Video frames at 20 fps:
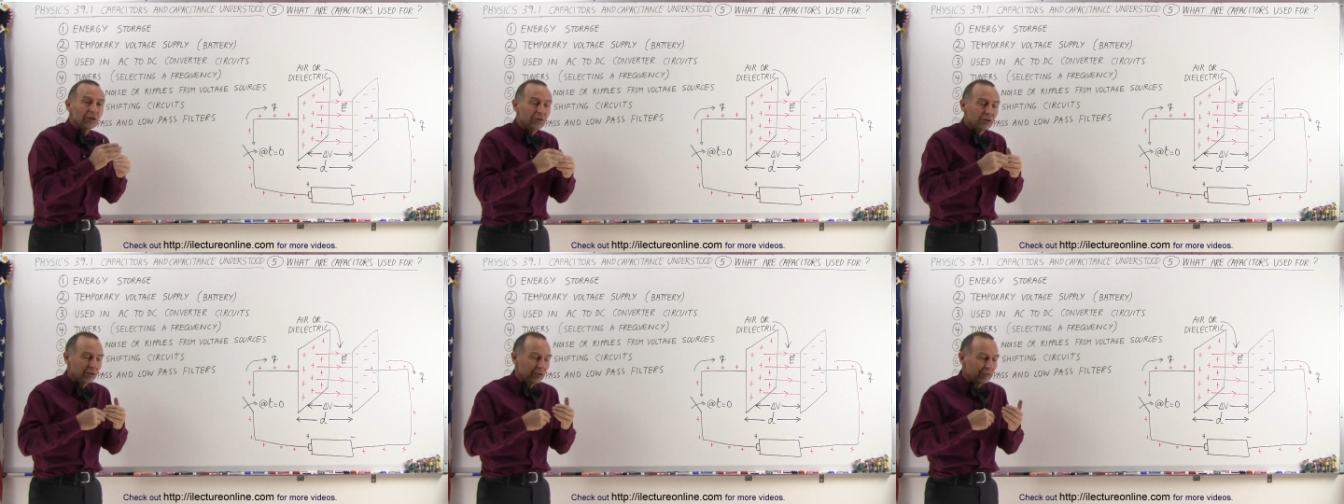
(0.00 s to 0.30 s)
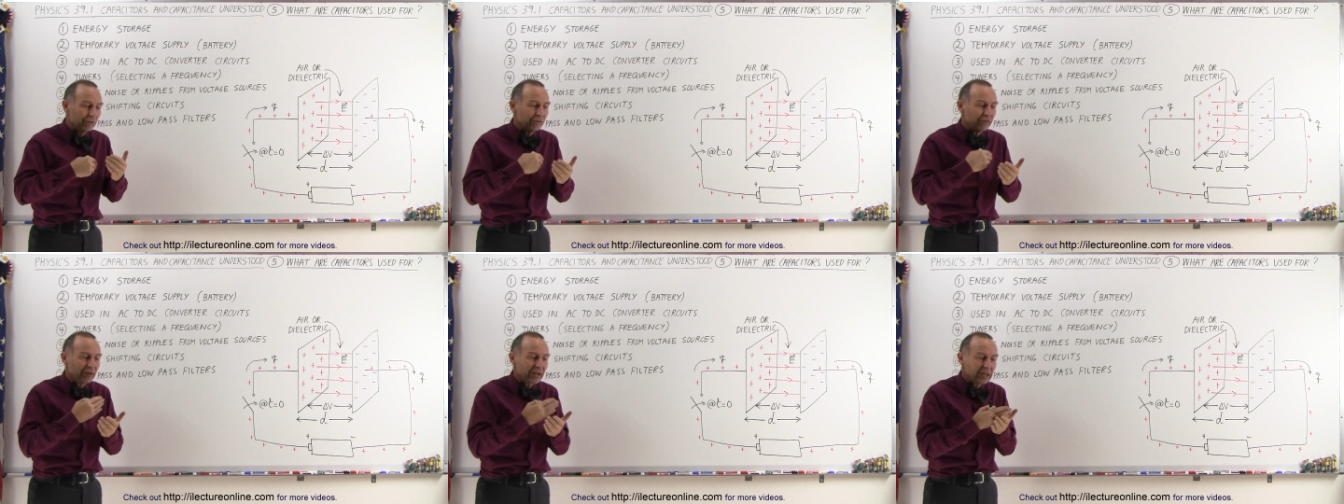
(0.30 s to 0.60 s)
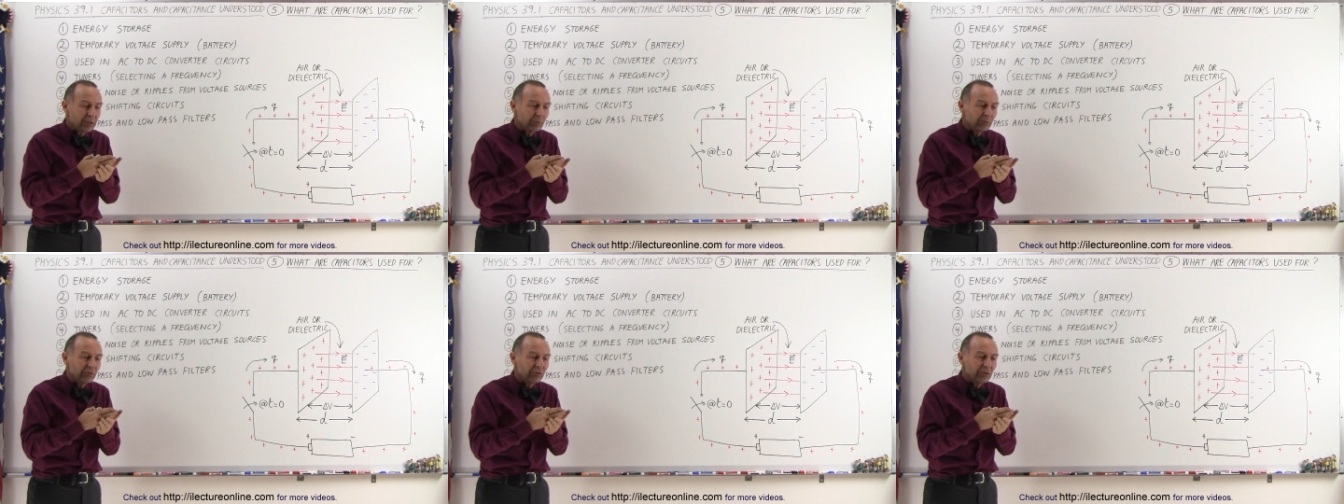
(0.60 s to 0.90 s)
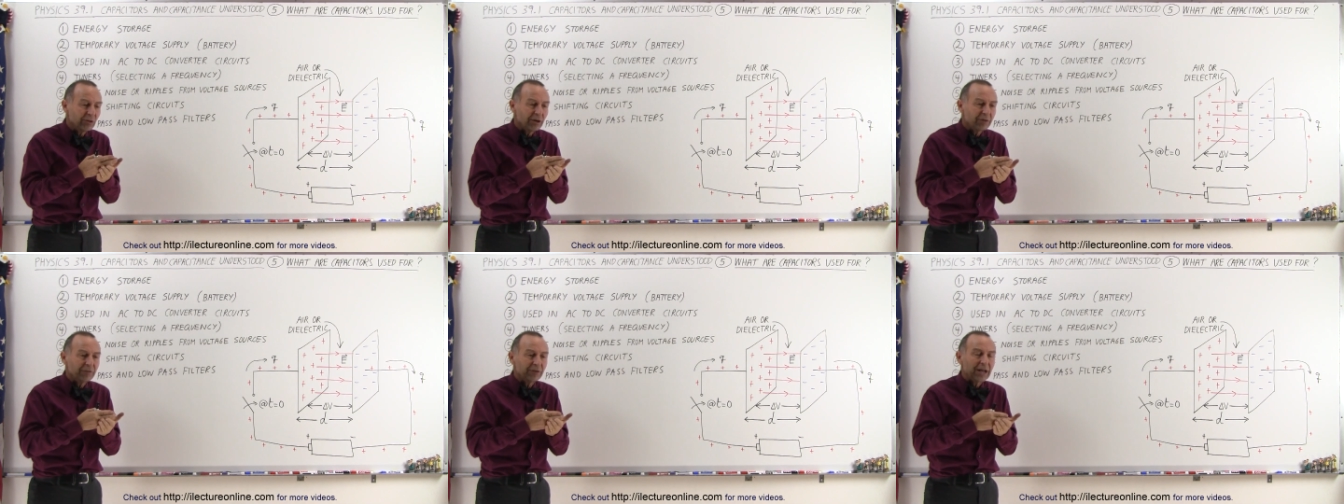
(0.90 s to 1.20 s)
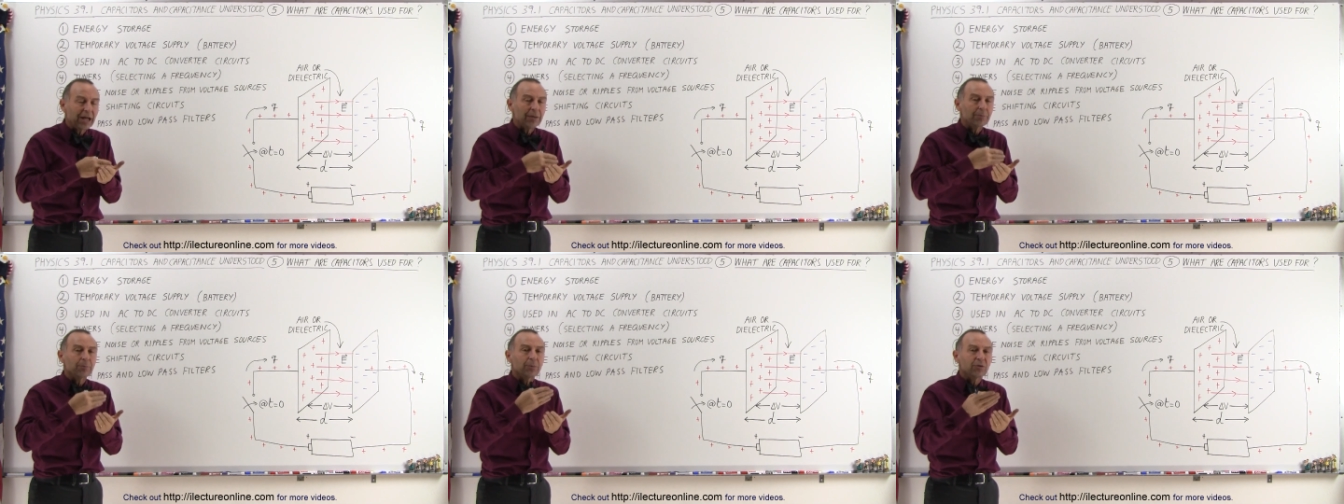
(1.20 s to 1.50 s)
the frequency of
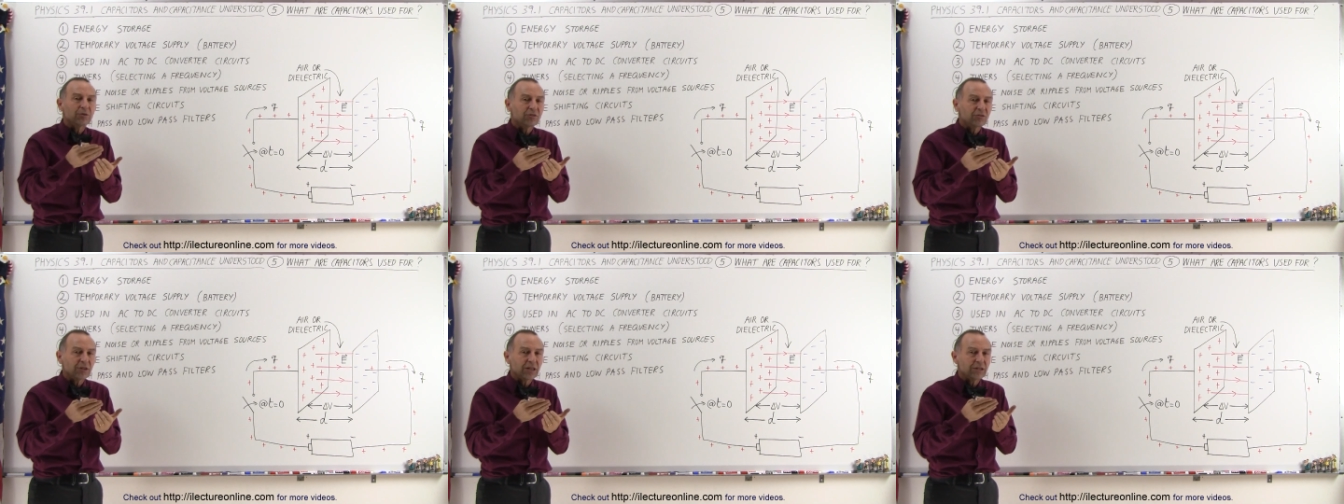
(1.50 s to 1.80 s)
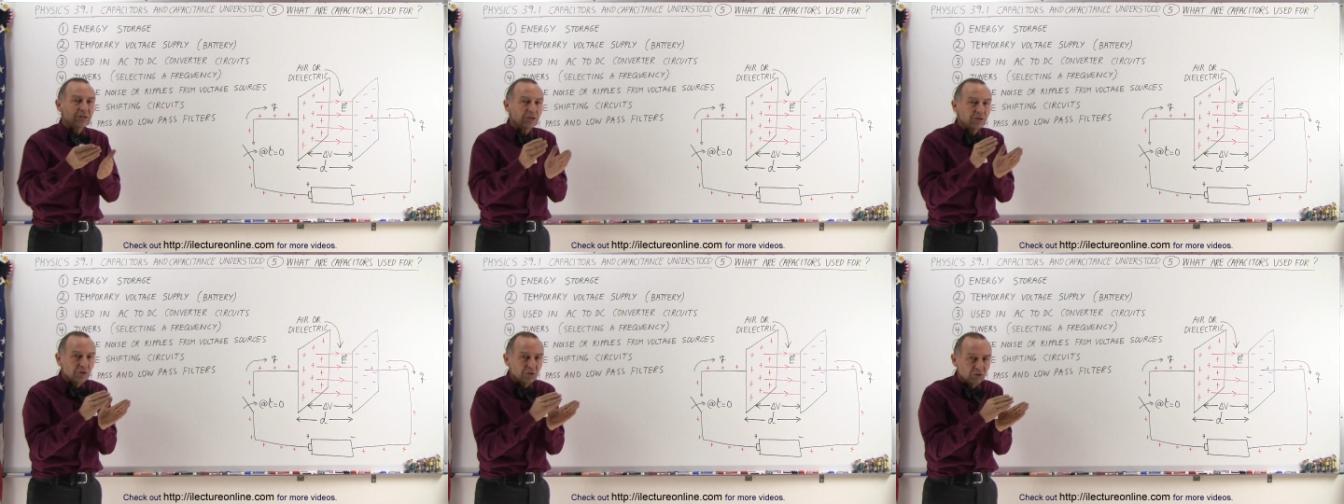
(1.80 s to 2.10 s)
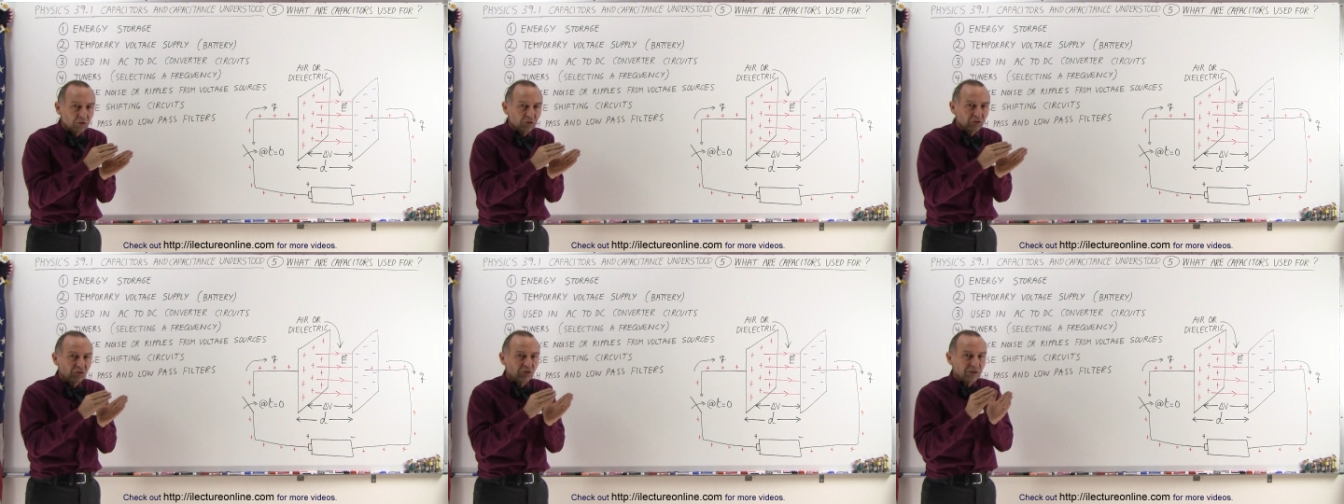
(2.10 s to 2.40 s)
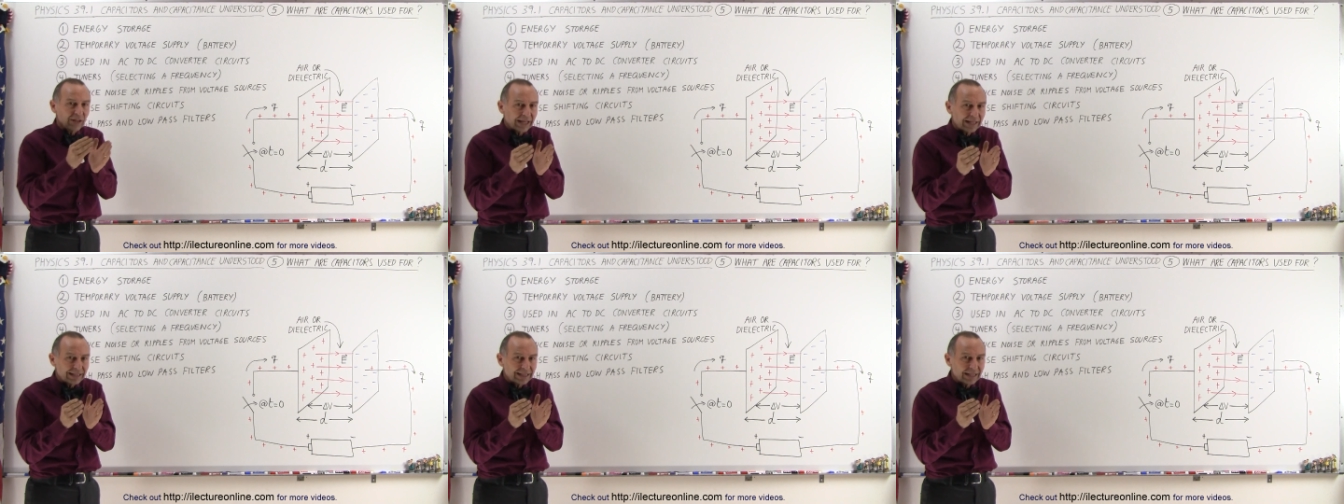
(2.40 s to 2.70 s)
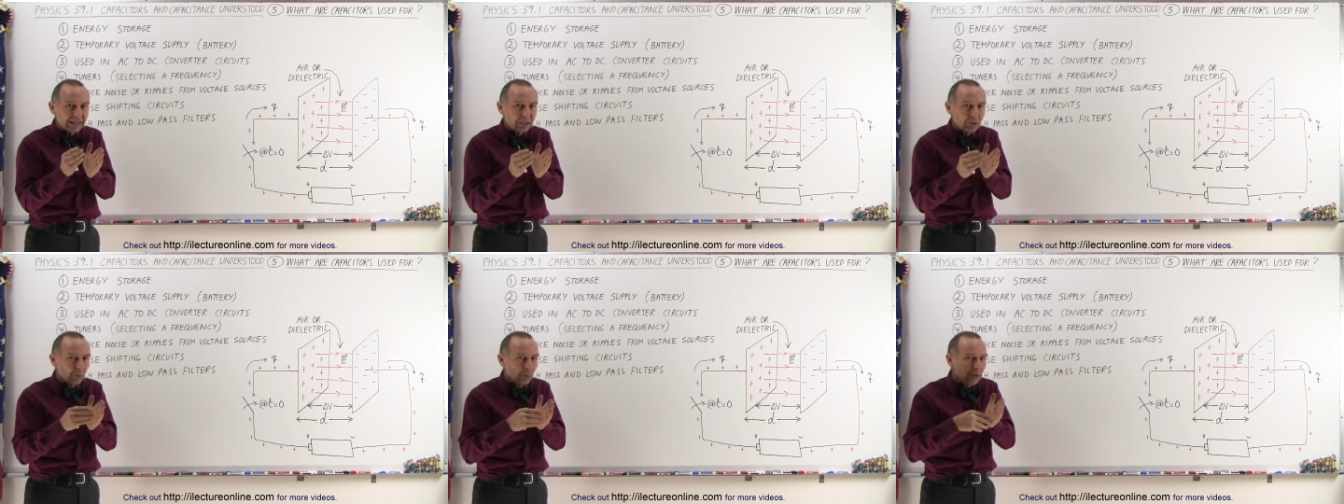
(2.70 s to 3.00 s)
an output signal just
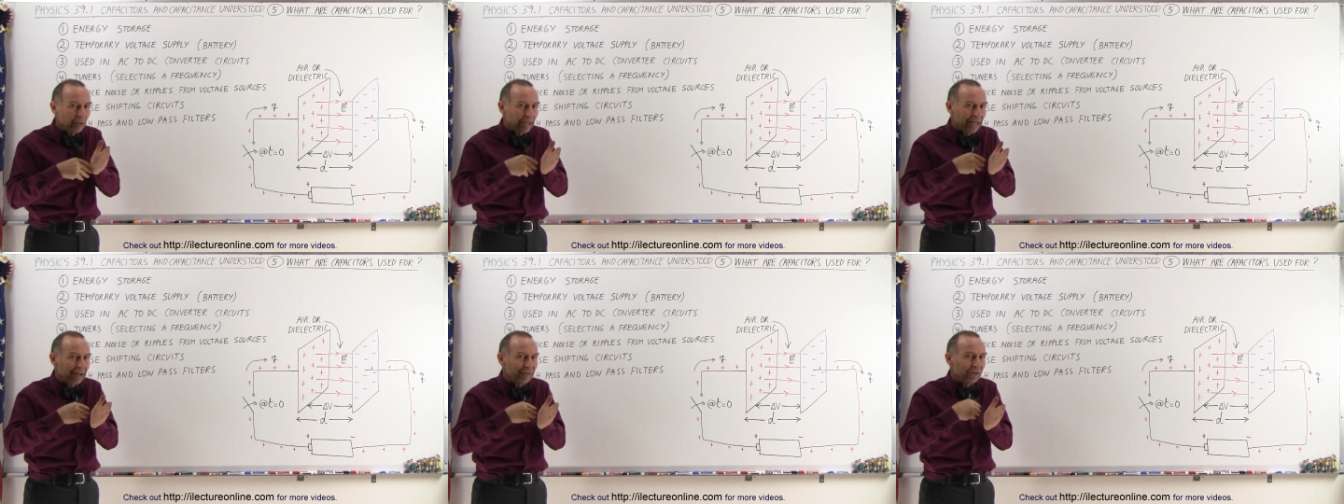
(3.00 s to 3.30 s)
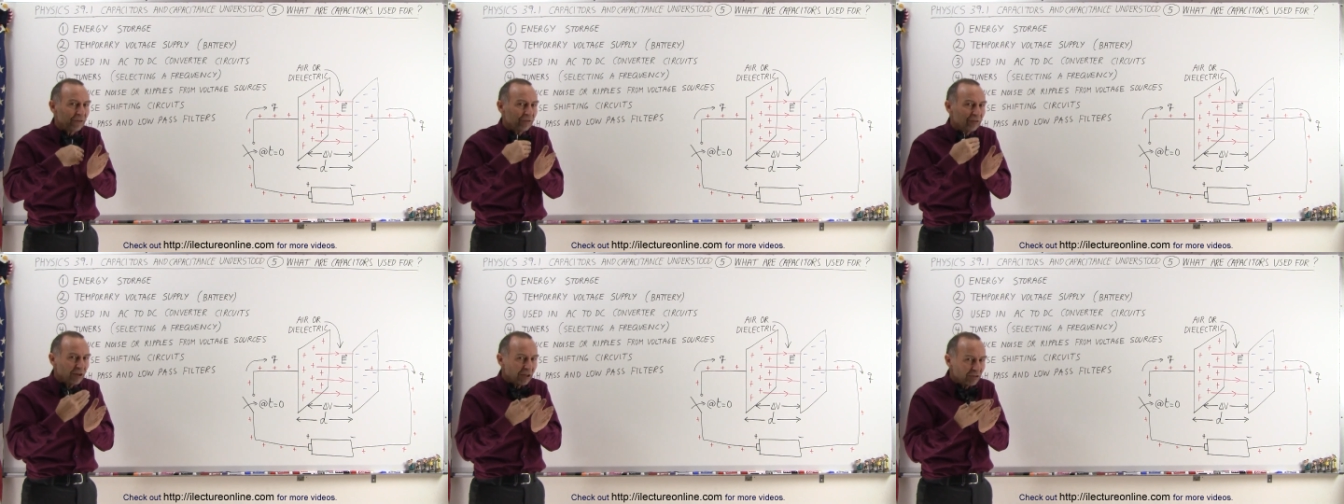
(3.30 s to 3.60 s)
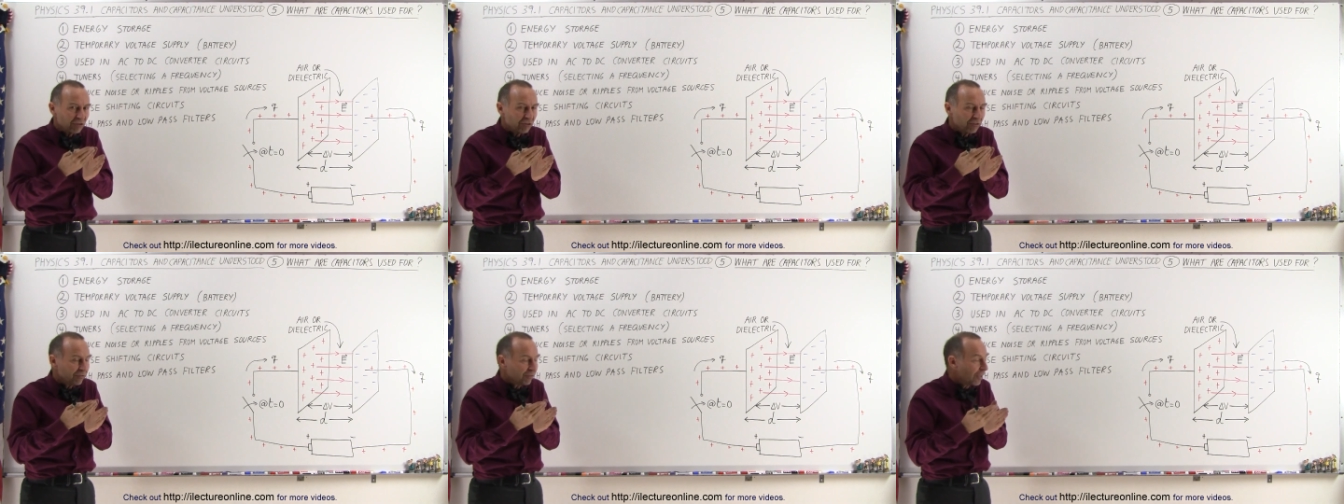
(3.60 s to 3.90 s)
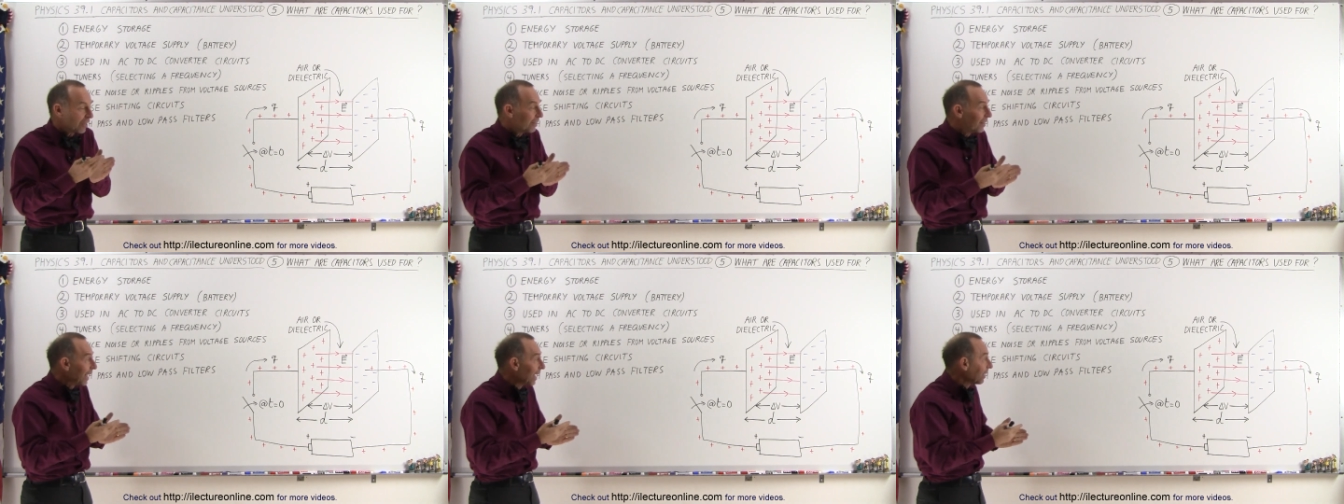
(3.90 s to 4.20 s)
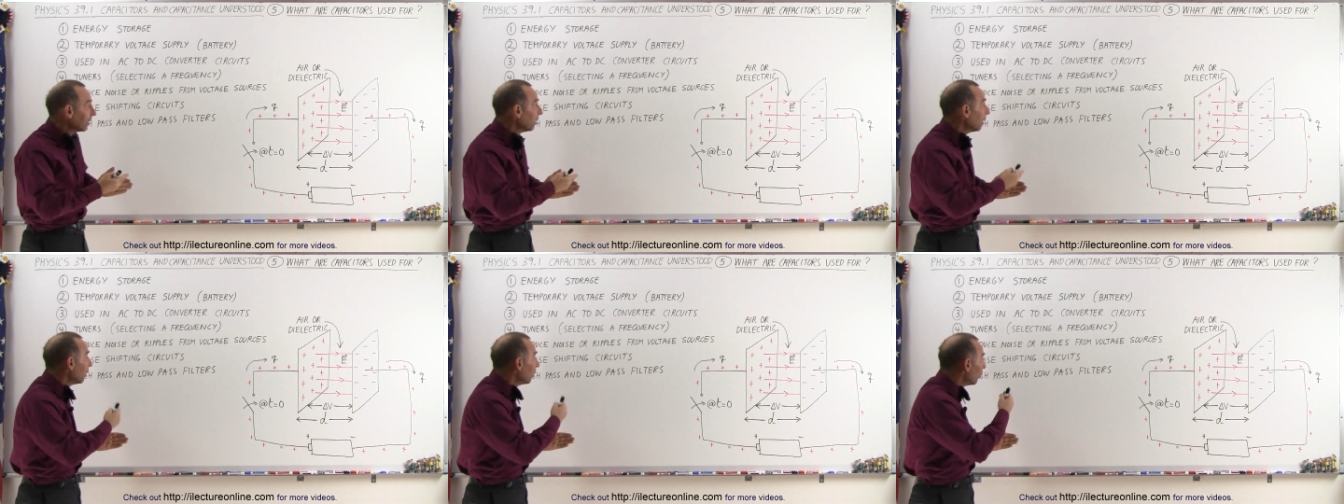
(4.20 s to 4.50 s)
slightly, you want to have a phase shift on
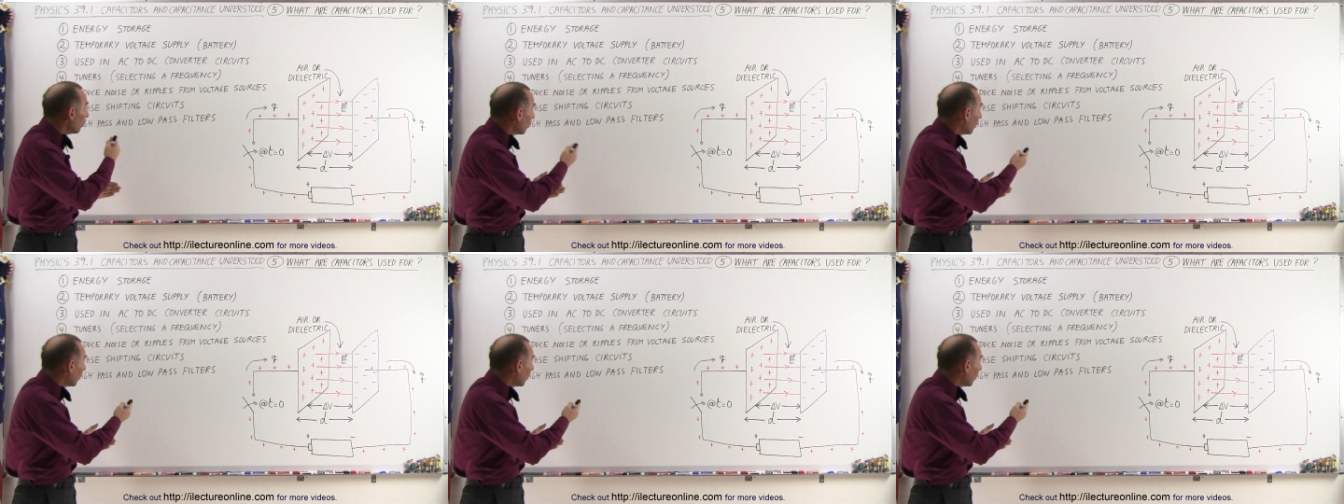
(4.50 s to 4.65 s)
that,